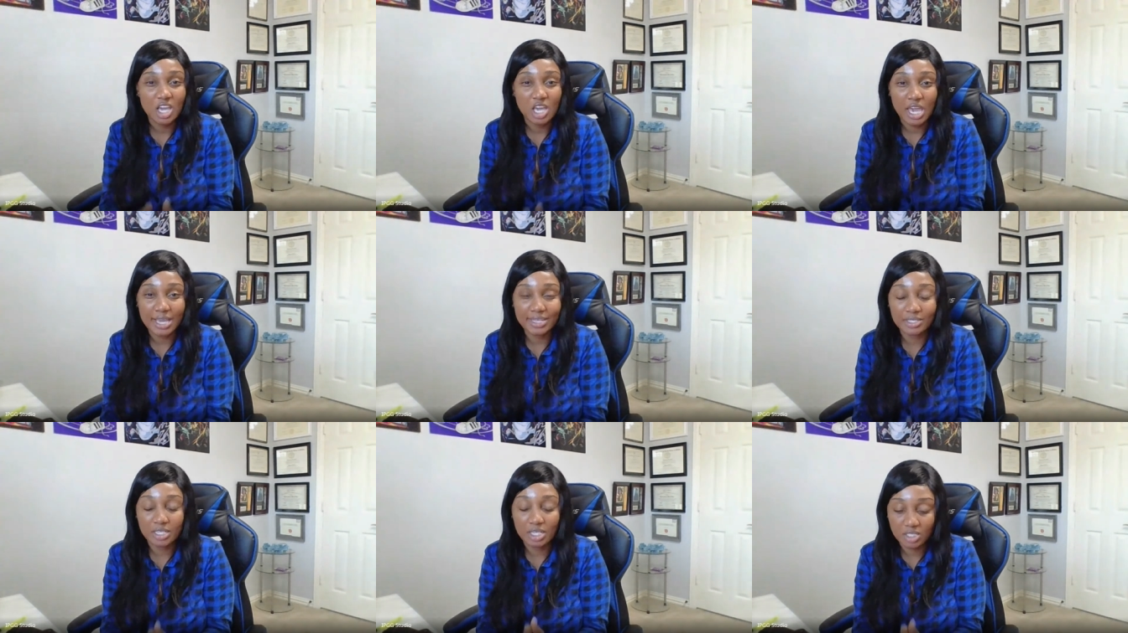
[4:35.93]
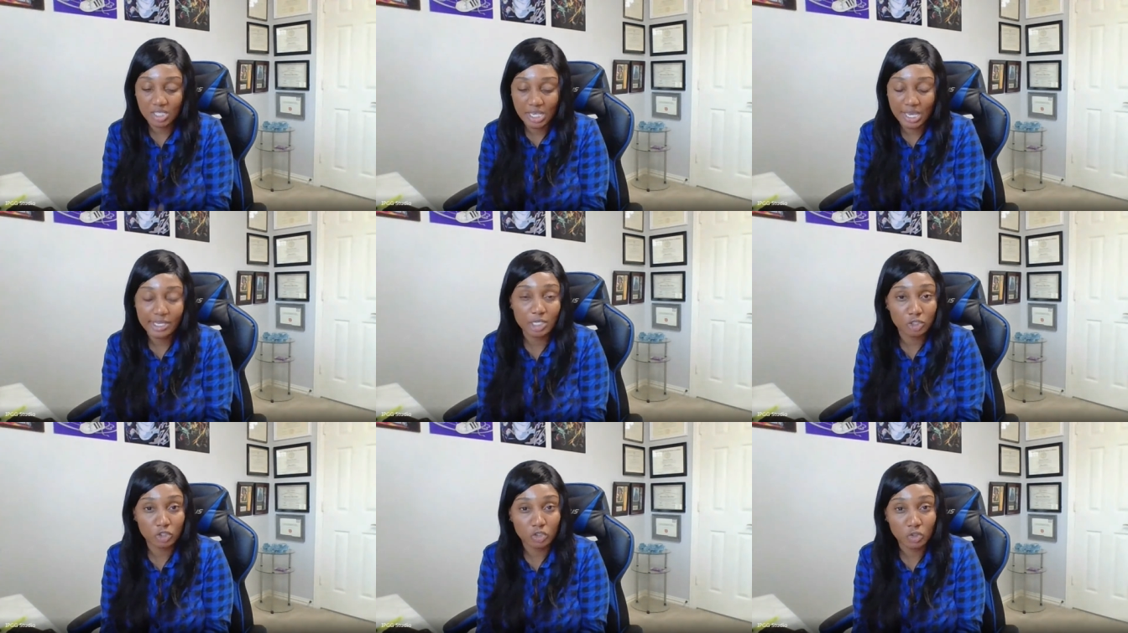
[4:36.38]
And
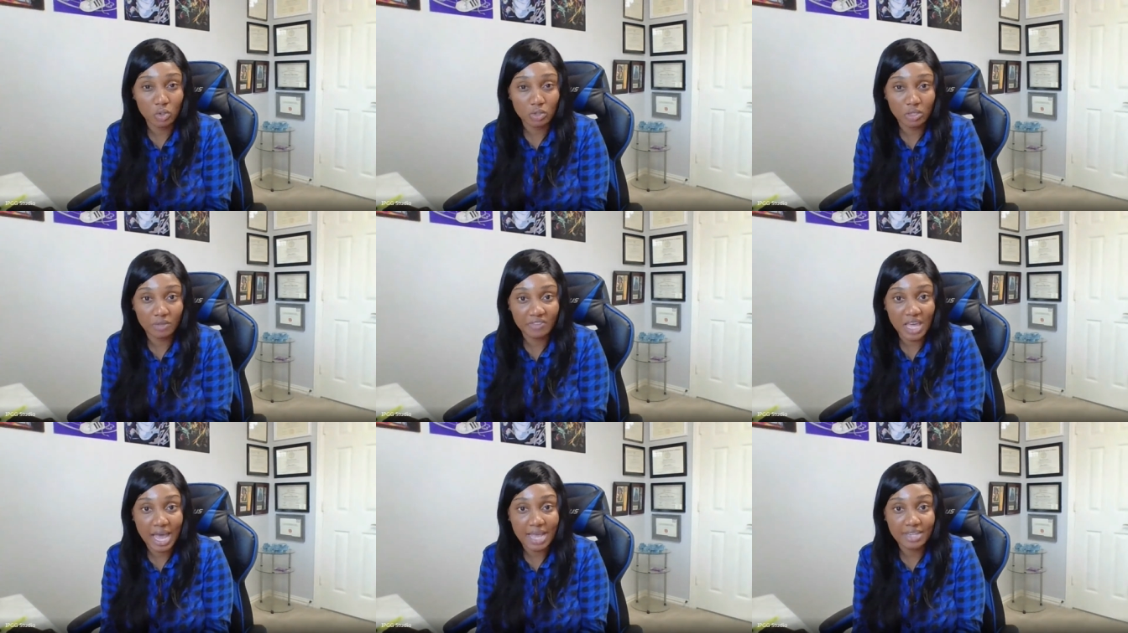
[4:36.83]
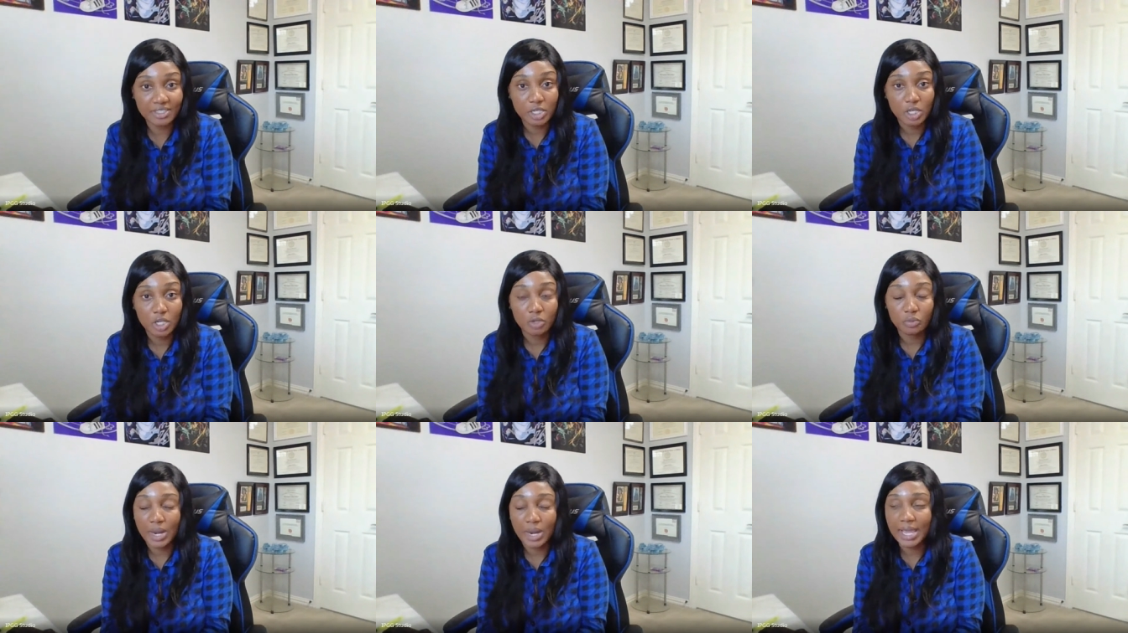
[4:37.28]
take control of that.
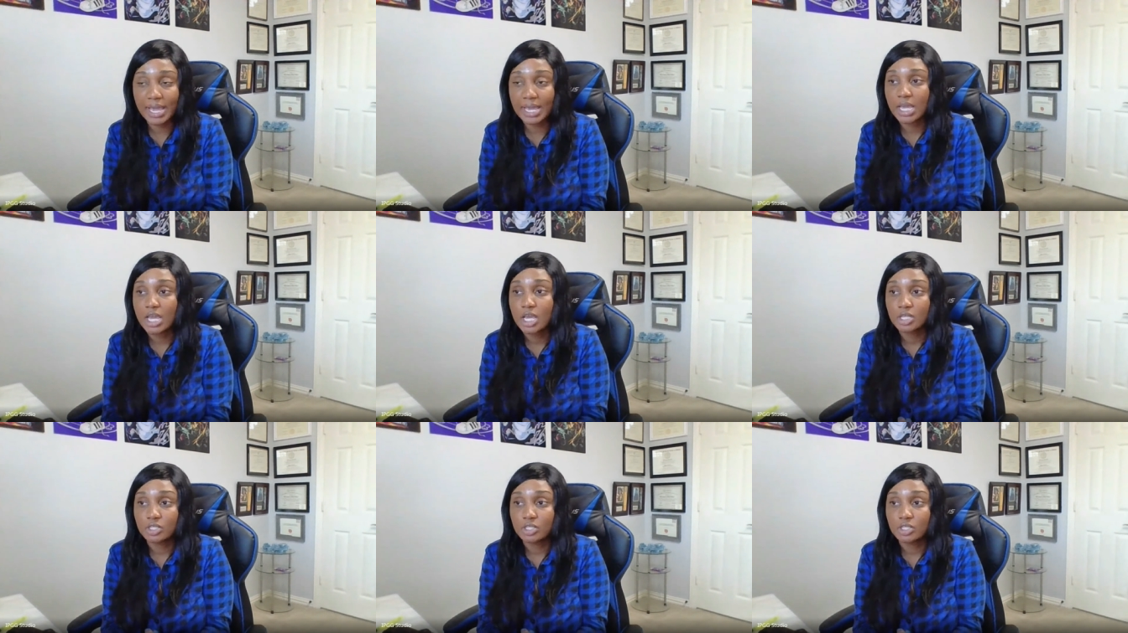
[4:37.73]
Right.